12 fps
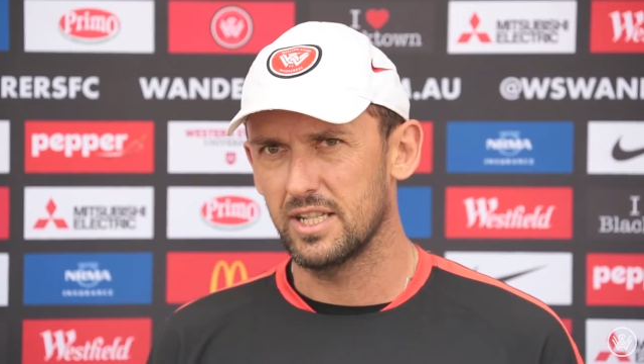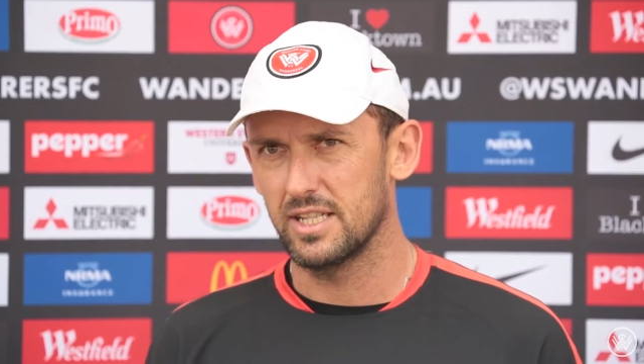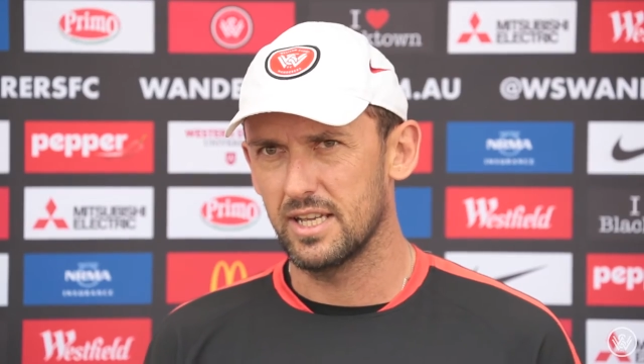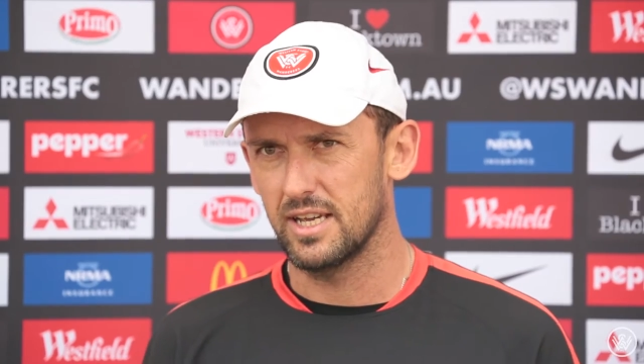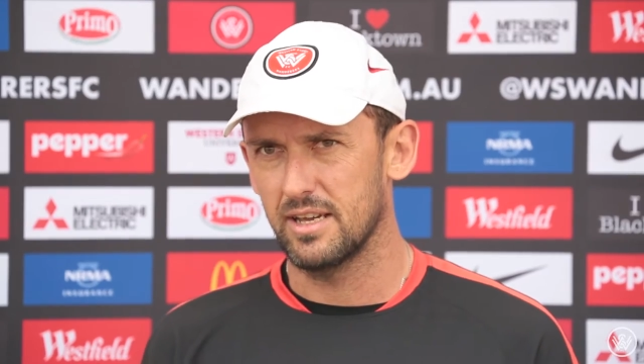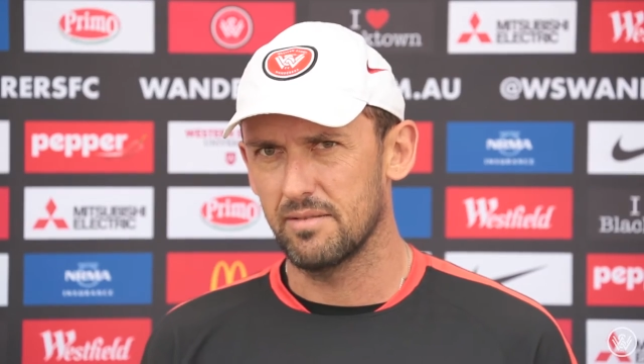
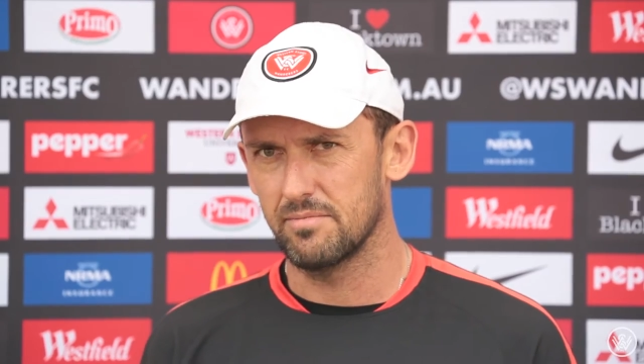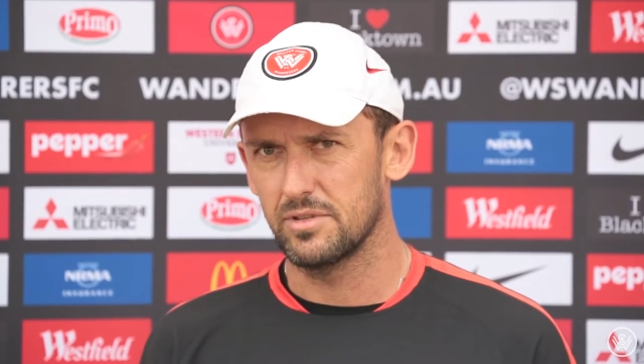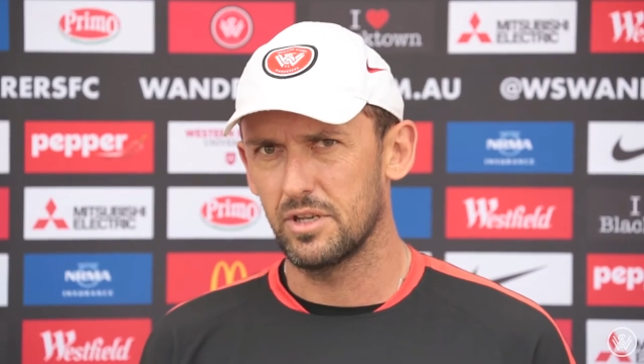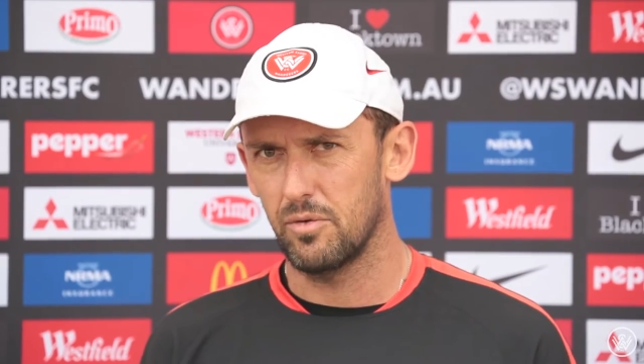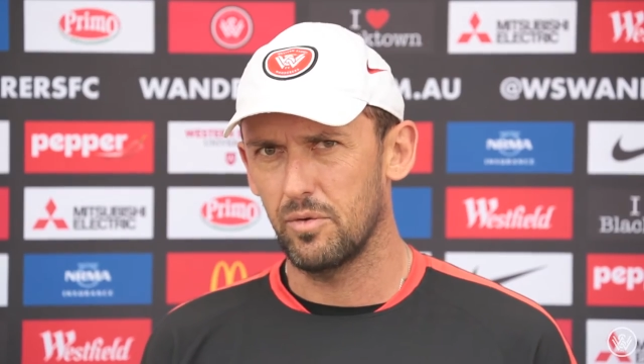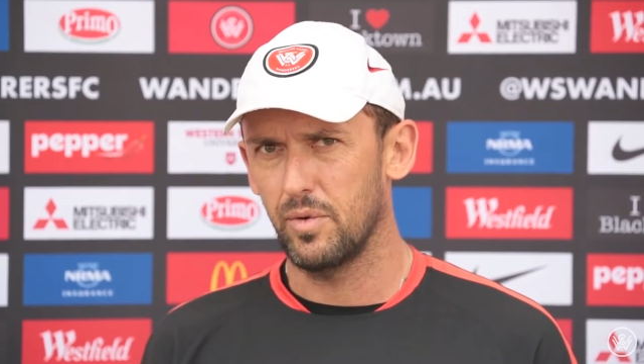and
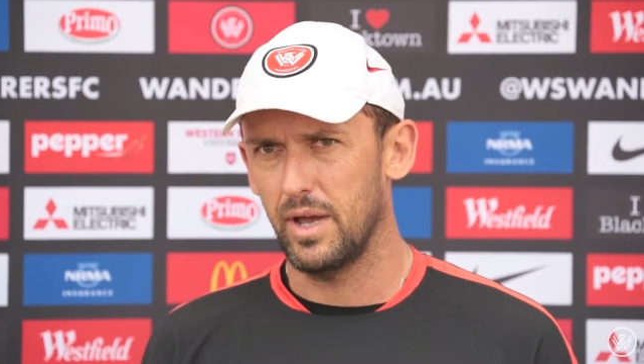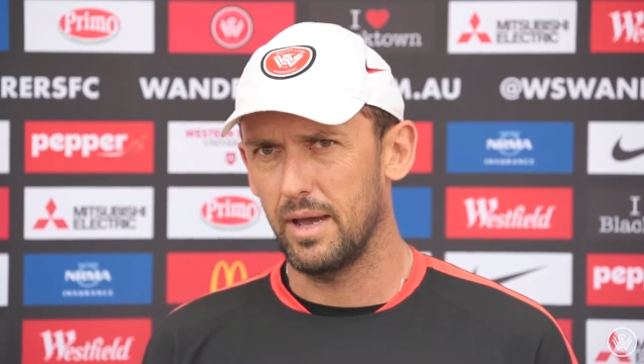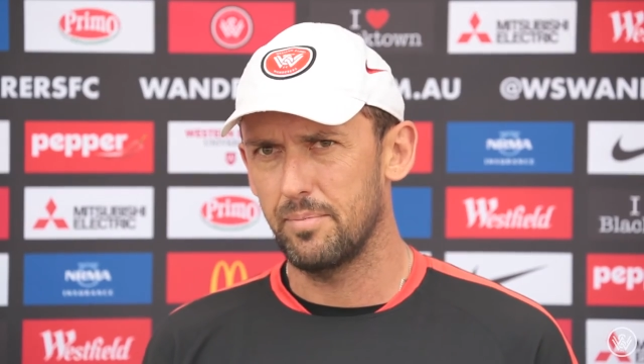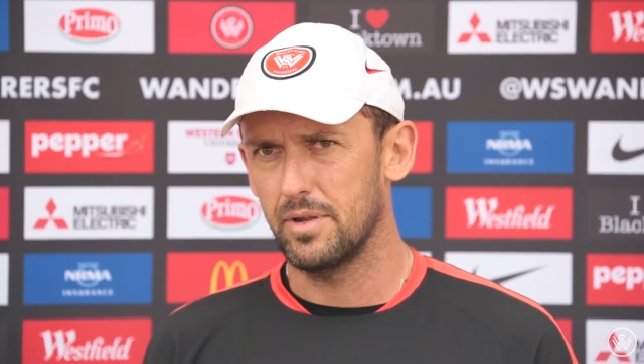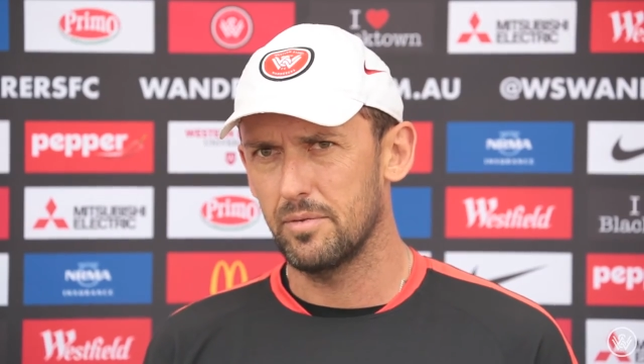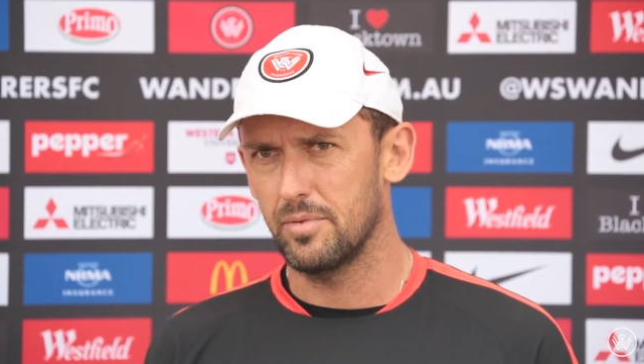so we're
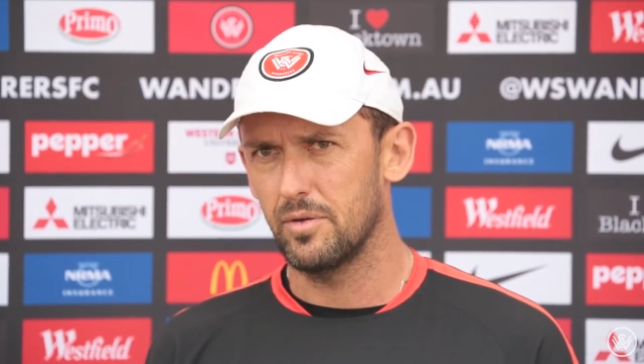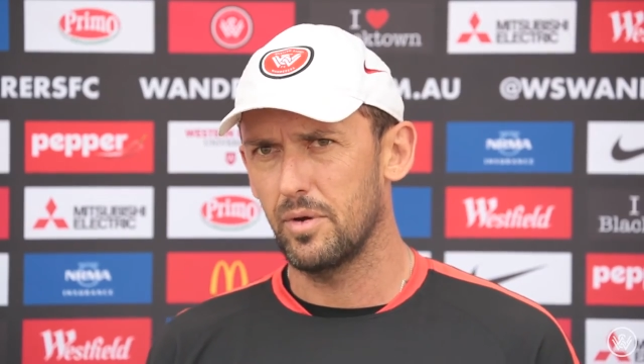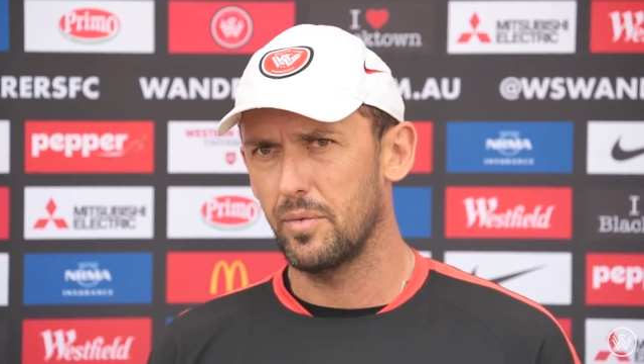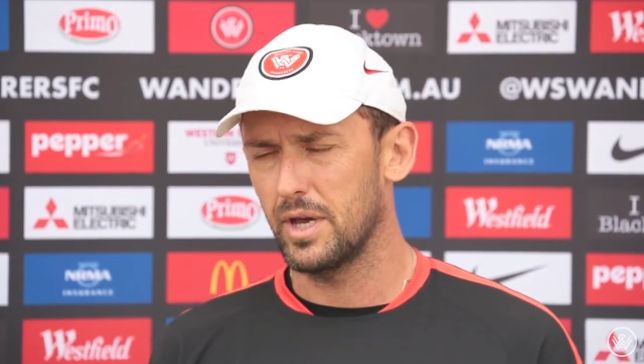happy to be where